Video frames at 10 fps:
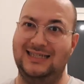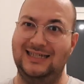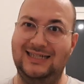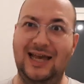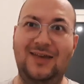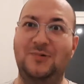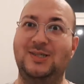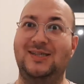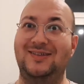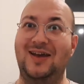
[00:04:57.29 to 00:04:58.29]
Today
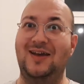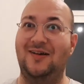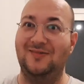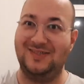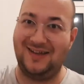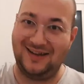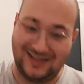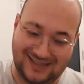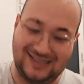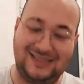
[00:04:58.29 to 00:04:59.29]
was the day I was
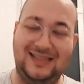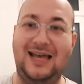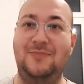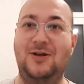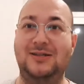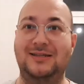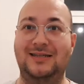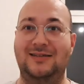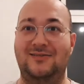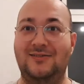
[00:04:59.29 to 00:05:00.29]
gonna slam
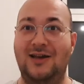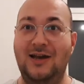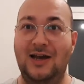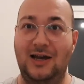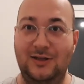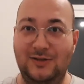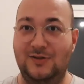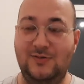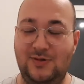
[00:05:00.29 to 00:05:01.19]
underneath and,